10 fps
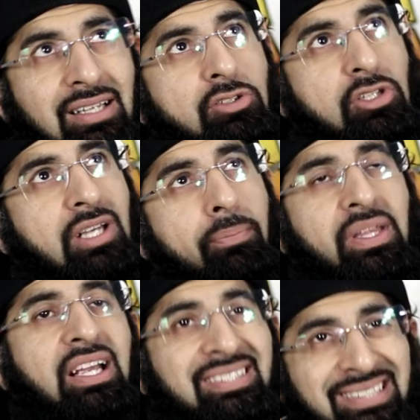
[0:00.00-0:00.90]
That's not
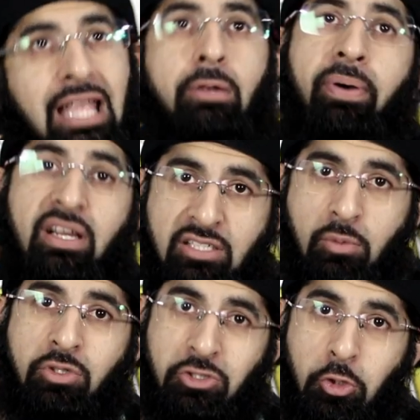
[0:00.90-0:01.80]
something a sane
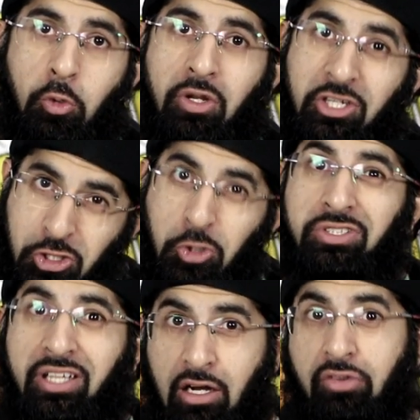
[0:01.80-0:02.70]
person would do on a
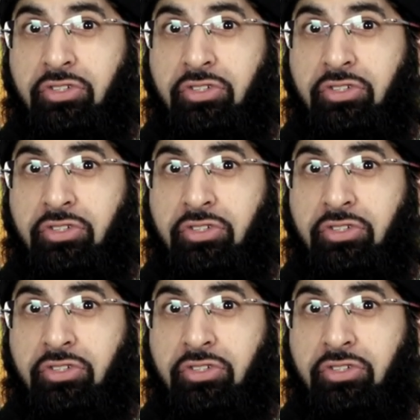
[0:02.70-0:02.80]
Tuesday